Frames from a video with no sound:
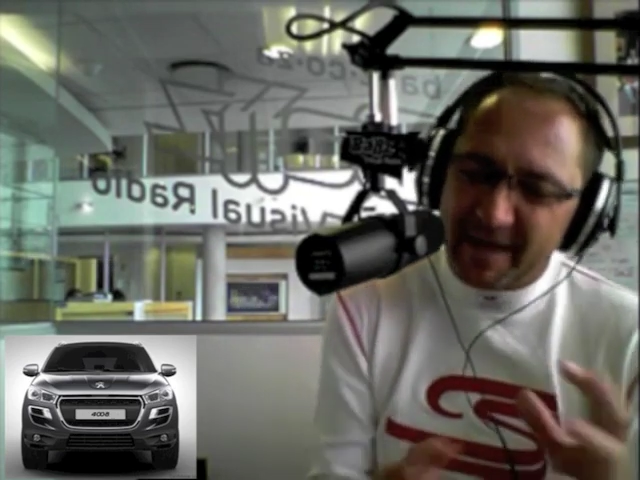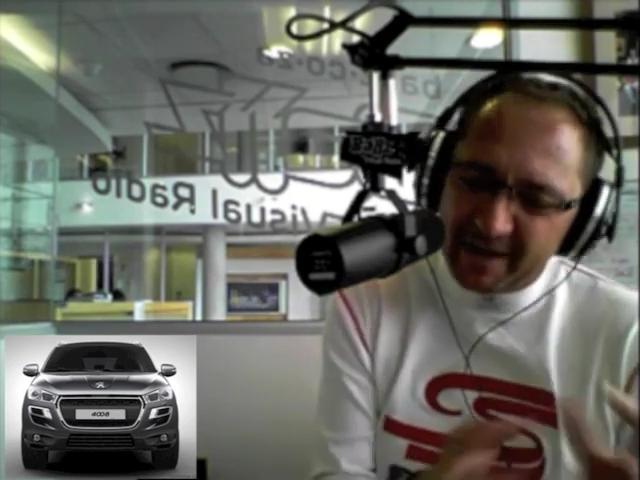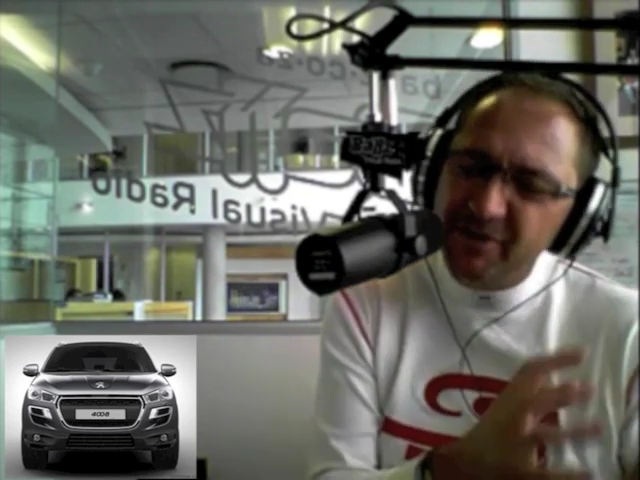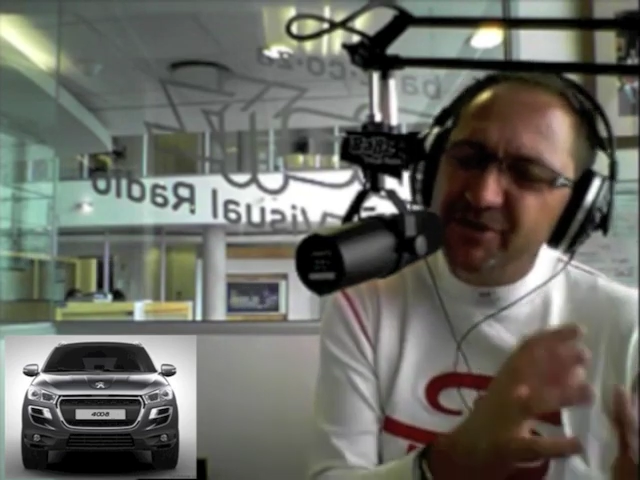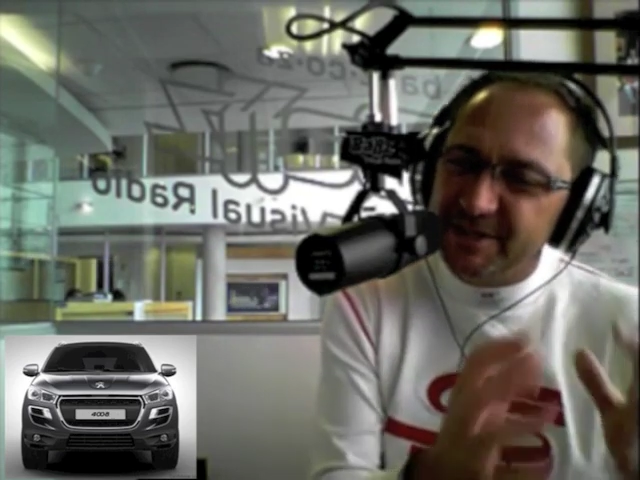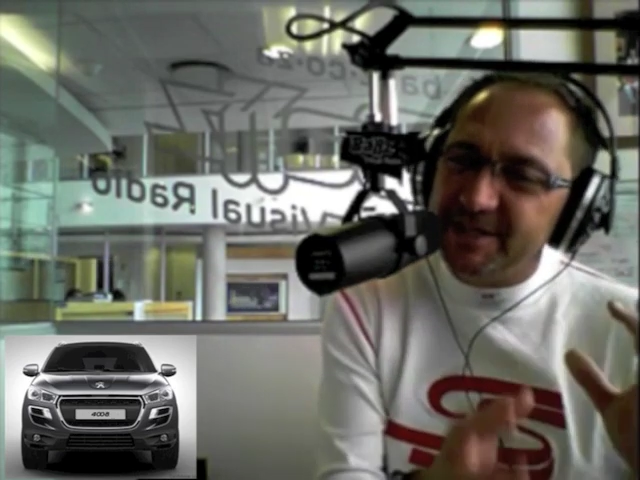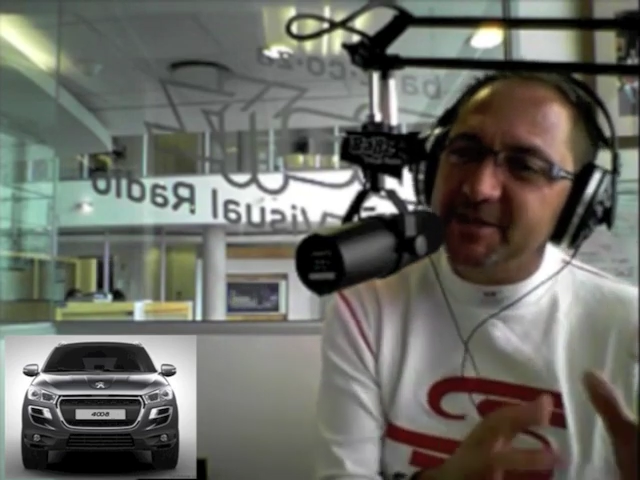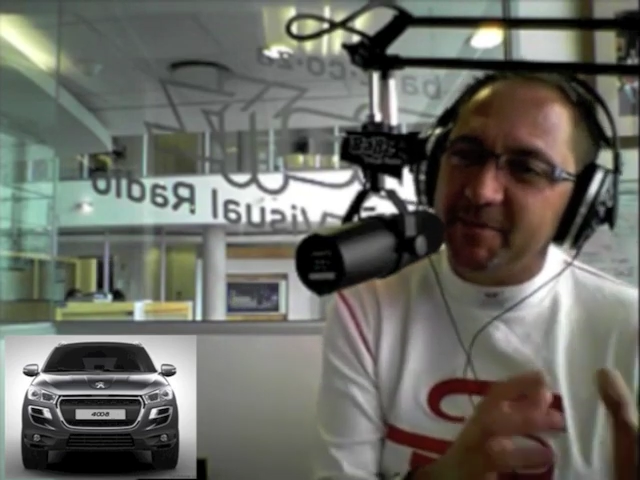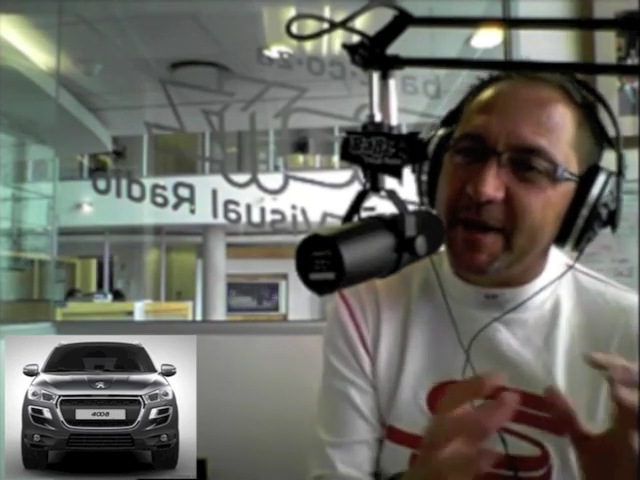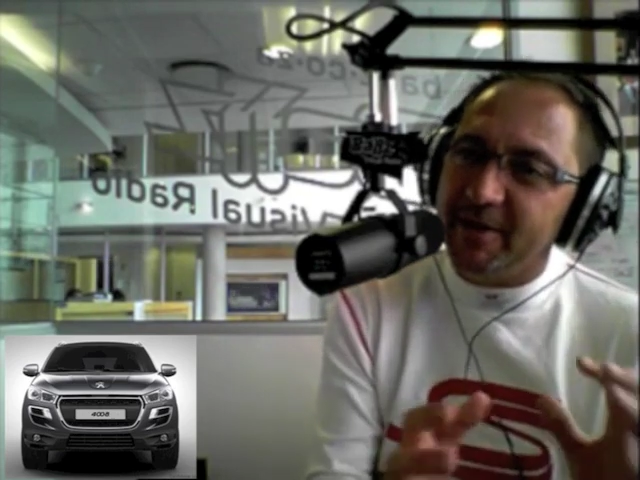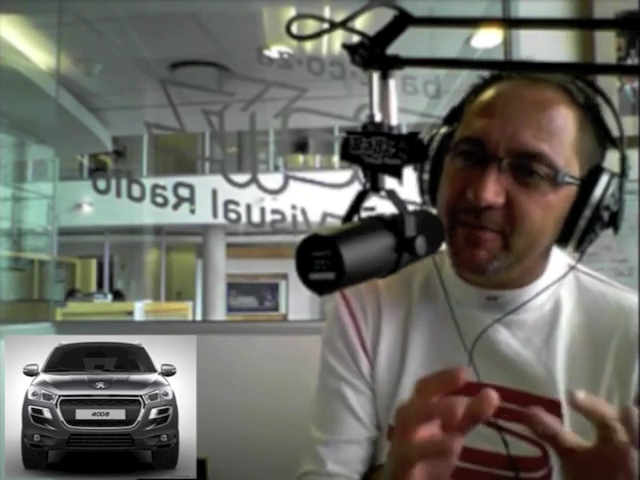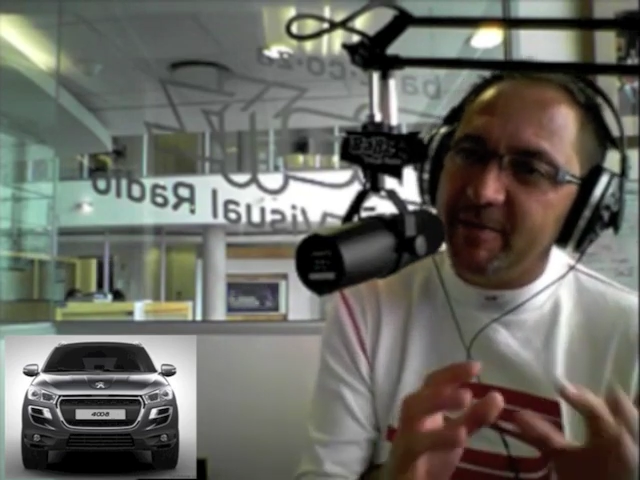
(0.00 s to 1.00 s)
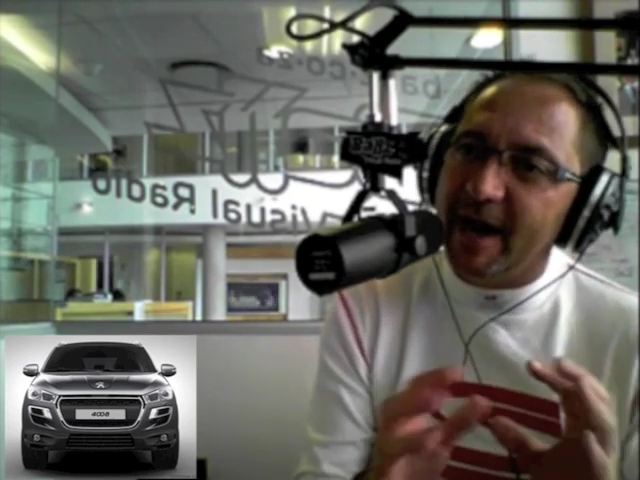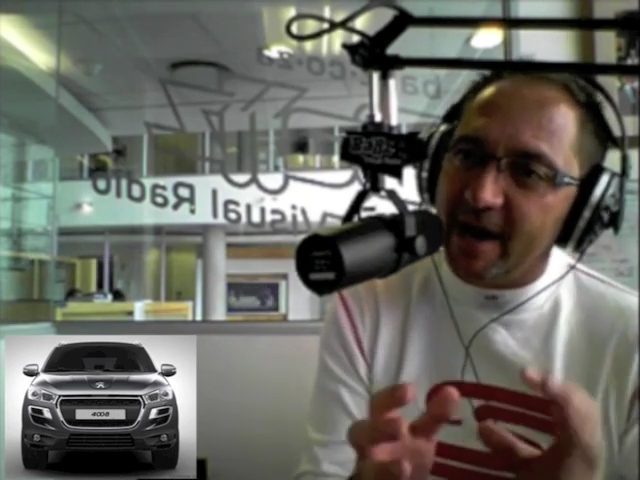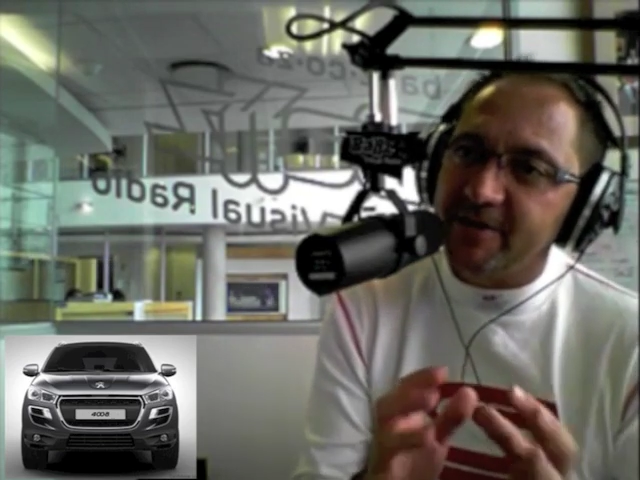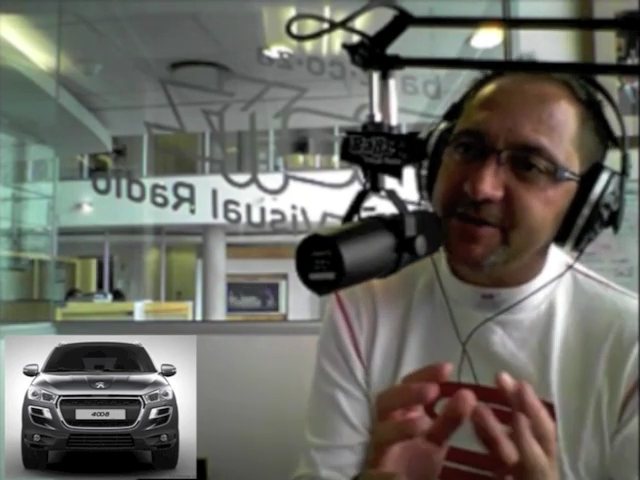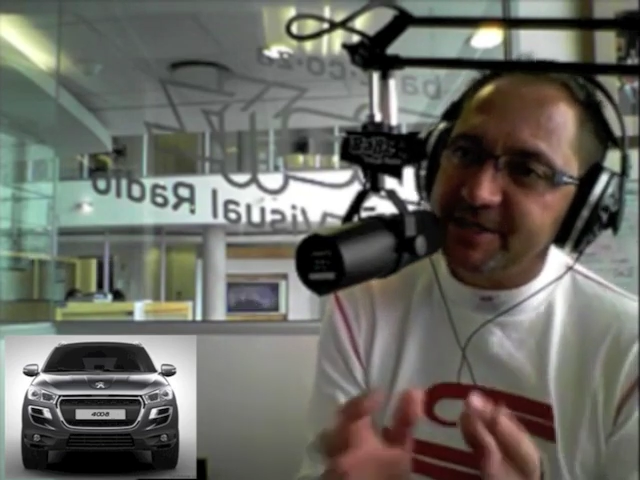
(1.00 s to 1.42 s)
can you just explain to me how the